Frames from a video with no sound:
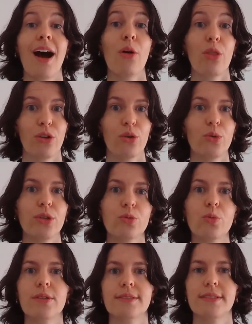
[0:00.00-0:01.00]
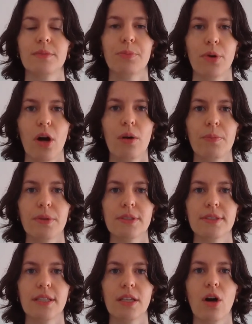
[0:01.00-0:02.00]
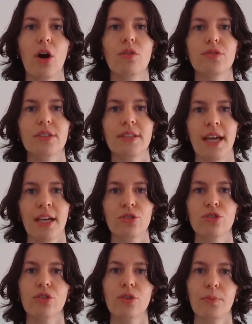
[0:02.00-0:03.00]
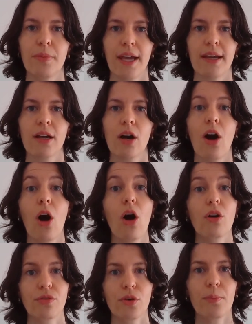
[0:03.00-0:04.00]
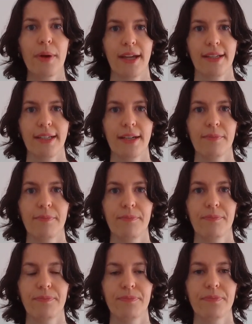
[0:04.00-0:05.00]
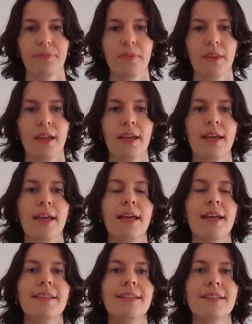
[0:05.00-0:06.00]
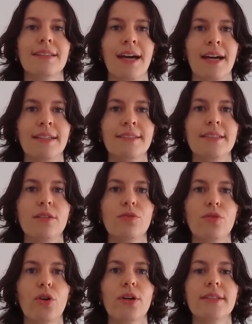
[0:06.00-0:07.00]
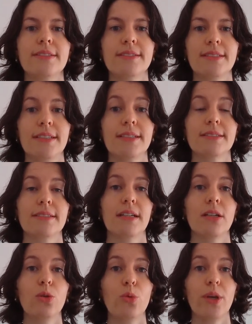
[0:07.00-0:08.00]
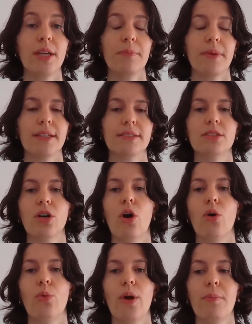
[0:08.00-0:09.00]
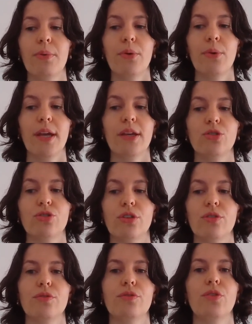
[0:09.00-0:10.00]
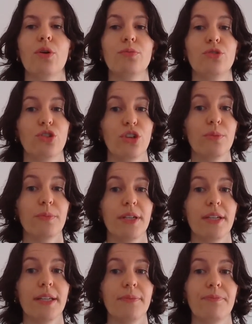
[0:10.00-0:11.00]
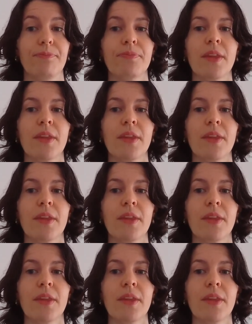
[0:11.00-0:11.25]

although it was the property of the National Bank of Albania. The 1946 agreement on reparation from Germany